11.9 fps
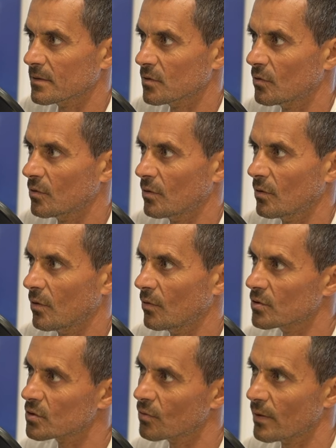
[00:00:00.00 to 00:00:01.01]
so
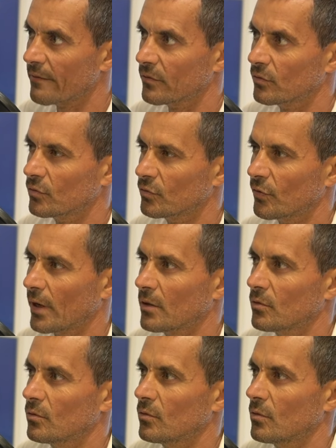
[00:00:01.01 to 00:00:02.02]
also we have to try
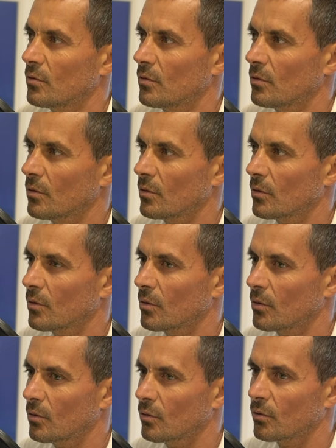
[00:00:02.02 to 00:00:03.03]
to
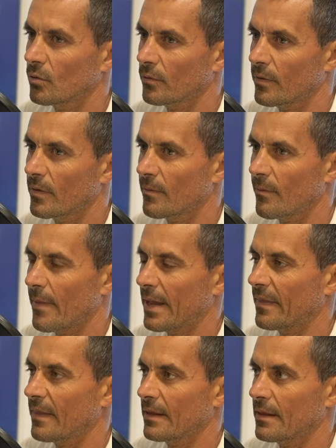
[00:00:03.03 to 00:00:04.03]
to
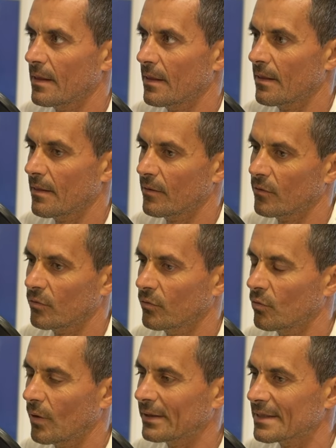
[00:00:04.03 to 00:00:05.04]
make that
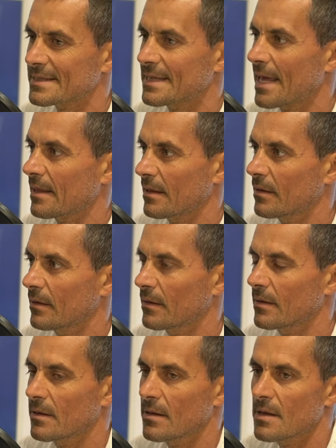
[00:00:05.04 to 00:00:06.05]
to understand yeah
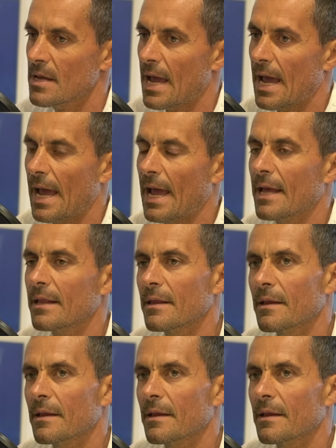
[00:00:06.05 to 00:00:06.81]
and